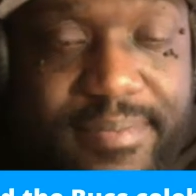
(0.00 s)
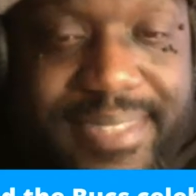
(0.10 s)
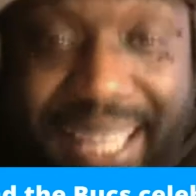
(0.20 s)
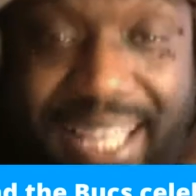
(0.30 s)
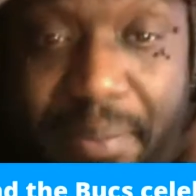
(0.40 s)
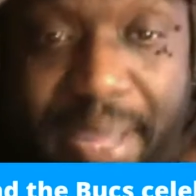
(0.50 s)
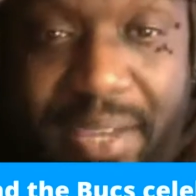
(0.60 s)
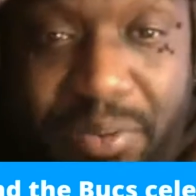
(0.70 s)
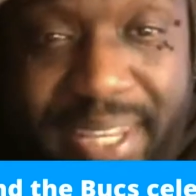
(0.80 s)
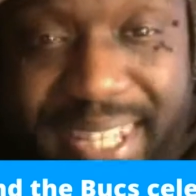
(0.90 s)

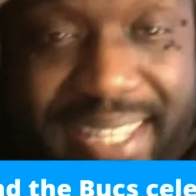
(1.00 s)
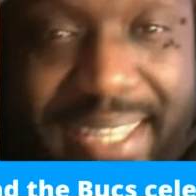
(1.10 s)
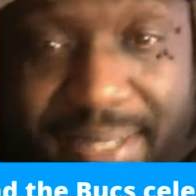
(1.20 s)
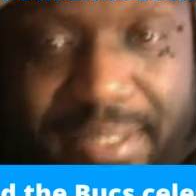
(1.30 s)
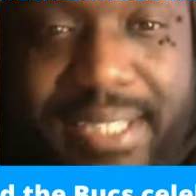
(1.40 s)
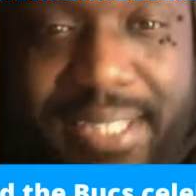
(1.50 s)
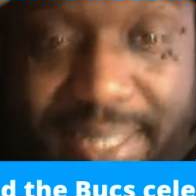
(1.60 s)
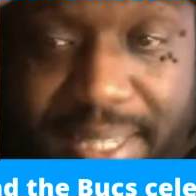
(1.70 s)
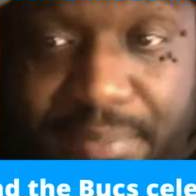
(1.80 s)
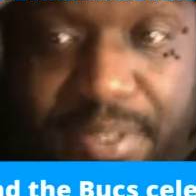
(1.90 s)
Because their
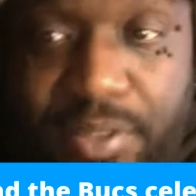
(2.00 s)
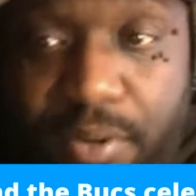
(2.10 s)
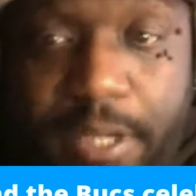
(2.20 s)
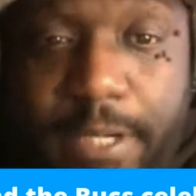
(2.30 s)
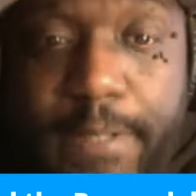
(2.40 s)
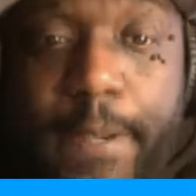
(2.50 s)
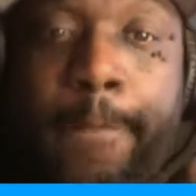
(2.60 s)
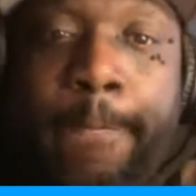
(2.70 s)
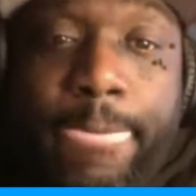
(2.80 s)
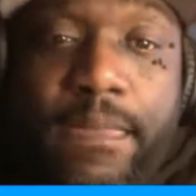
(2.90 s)
team is so good,
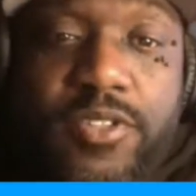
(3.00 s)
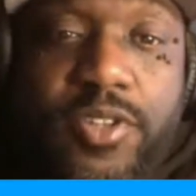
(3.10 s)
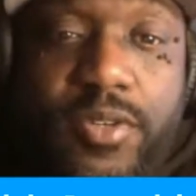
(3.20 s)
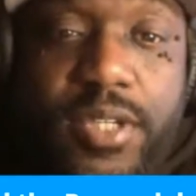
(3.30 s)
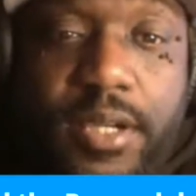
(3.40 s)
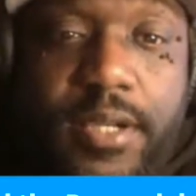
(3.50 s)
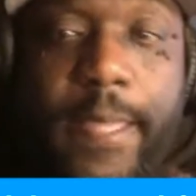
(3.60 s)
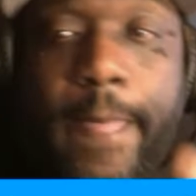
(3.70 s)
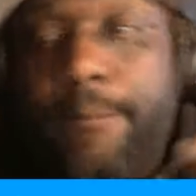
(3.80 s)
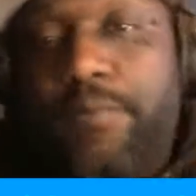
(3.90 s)
so young,
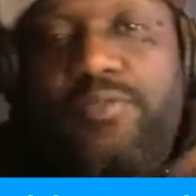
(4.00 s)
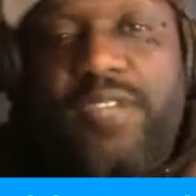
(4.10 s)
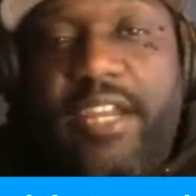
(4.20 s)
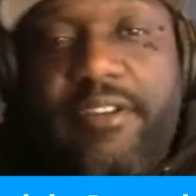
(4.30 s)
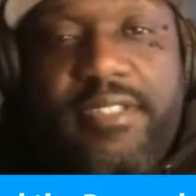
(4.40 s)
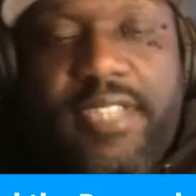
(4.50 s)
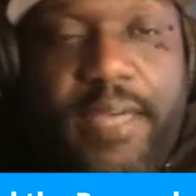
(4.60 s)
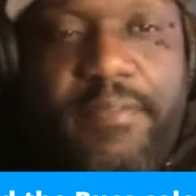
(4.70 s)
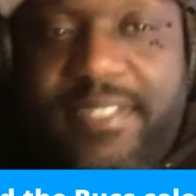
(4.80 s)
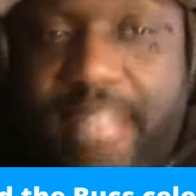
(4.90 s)
and Bruce Arians
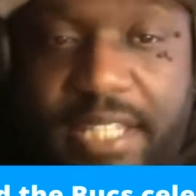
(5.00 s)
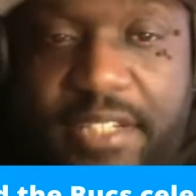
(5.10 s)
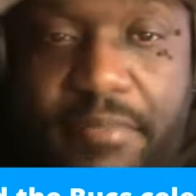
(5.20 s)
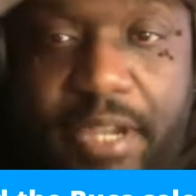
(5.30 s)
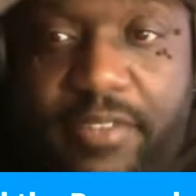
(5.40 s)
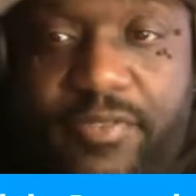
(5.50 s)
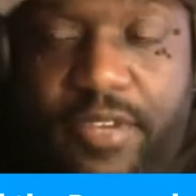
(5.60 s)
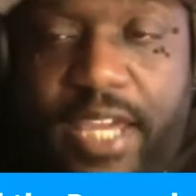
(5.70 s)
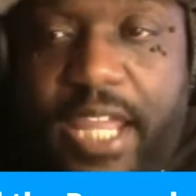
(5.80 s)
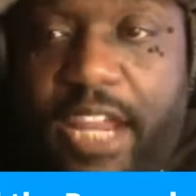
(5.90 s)
kept snatching the
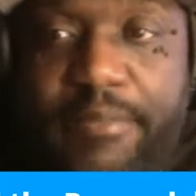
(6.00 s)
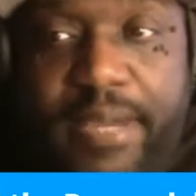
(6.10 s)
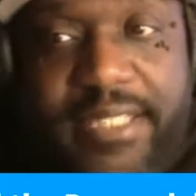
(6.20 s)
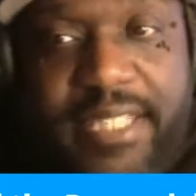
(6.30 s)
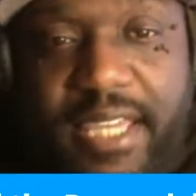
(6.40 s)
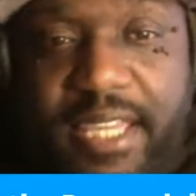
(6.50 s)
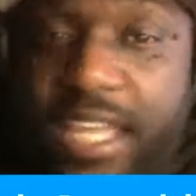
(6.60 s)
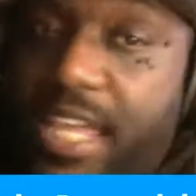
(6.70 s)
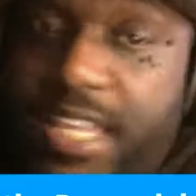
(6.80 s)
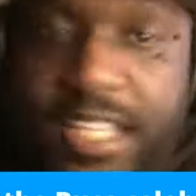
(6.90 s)
microphone out of everybody's hand.
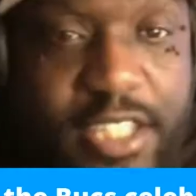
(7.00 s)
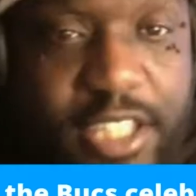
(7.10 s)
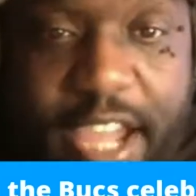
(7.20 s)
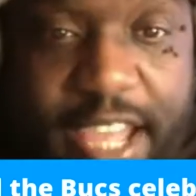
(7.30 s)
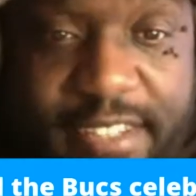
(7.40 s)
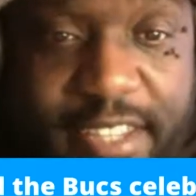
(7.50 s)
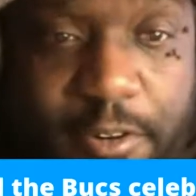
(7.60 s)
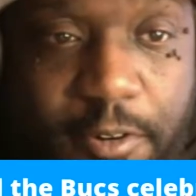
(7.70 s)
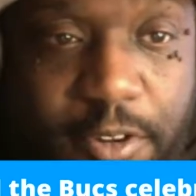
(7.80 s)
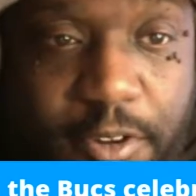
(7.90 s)
Your ass ain't
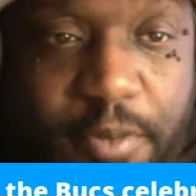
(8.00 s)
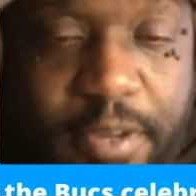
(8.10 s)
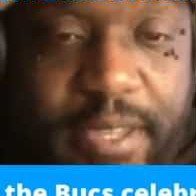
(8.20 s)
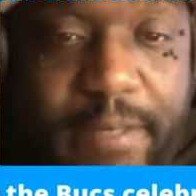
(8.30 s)
going nowhere.